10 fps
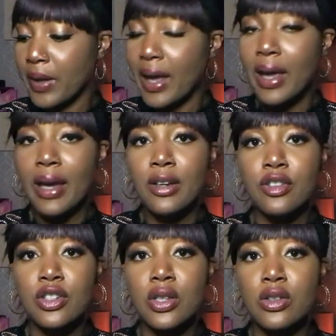air
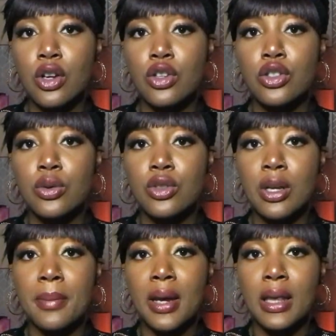energy is also
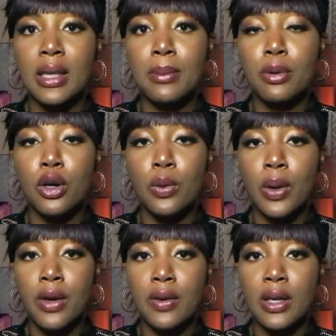Gemini, Libra,
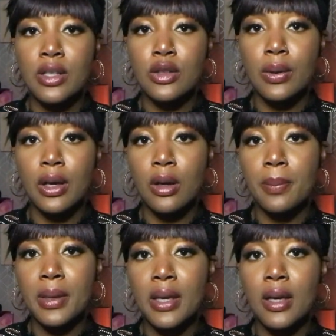Aquarius, so it could
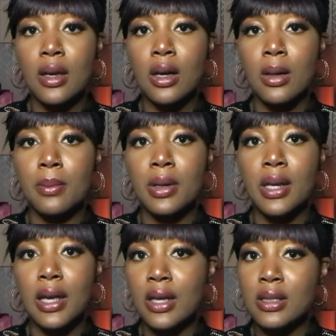be
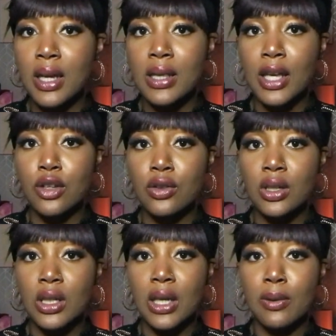an air sign that you're
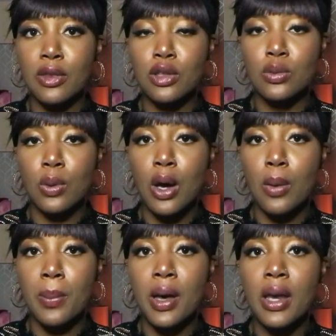dealing with as
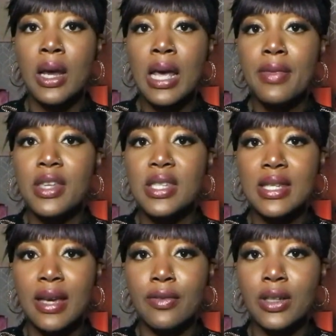well. But there's
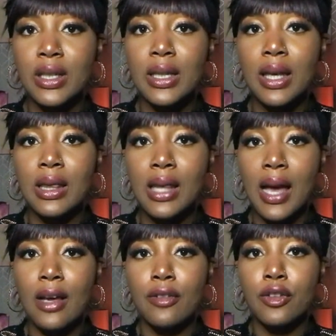definitely a
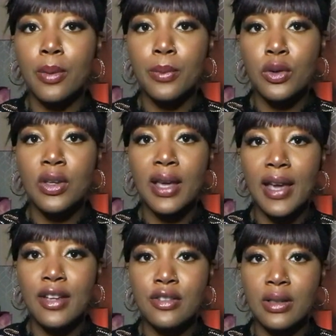lack of
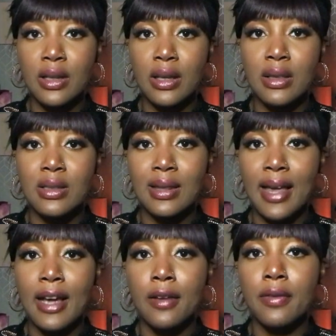communication here. There's a
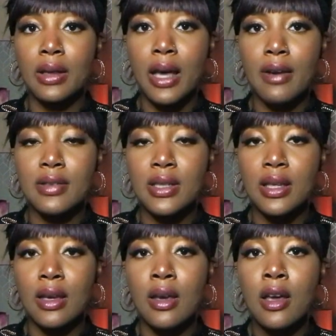lack of
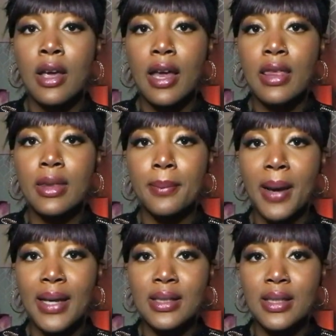clarity in the
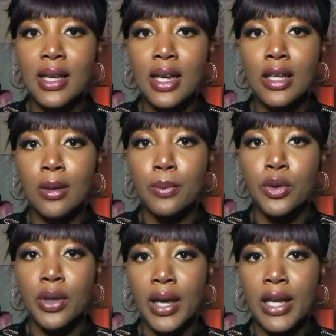mindset and
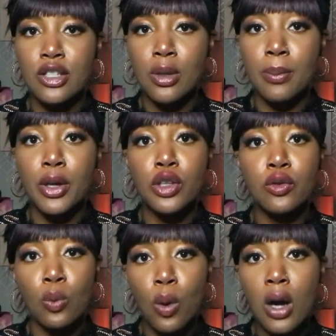communication, but
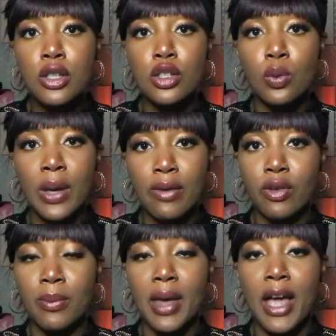you've walked away
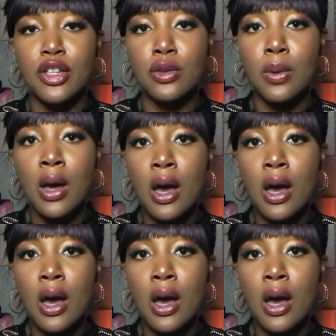from that, and you